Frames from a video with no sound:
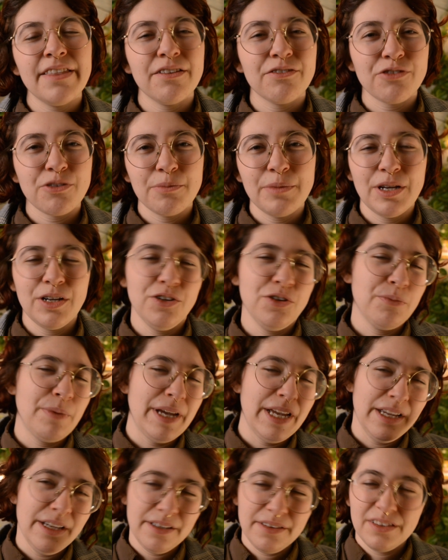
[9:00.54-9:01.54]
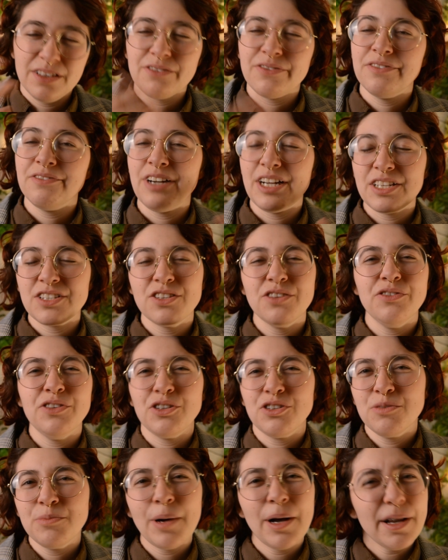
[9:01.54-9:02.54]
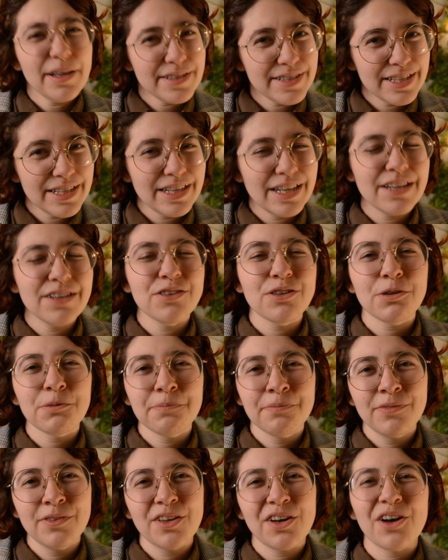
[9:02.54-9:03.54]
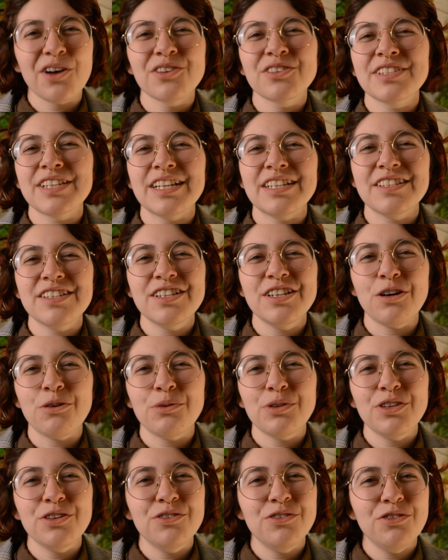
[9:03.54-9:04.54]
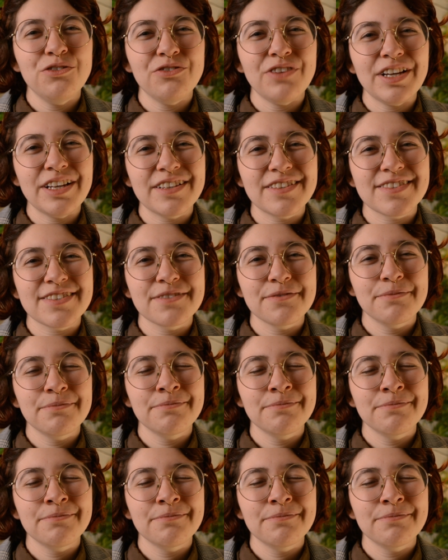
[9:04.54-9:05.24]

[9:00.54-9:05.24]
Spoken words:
then from there you pay the rest of your deposit and you're all set to go with your new face.